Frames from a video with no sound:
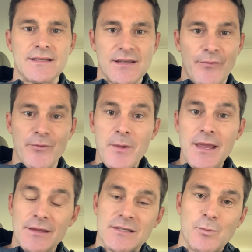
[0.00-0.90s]
So for
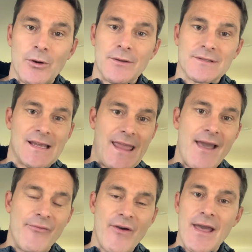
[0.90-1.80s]
me, this morning was a
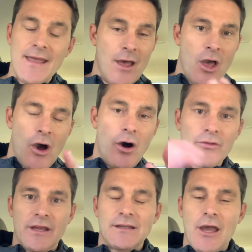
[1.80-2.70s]
cafe. I'll
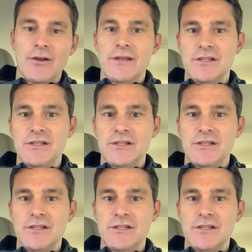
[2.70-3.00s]
then go to the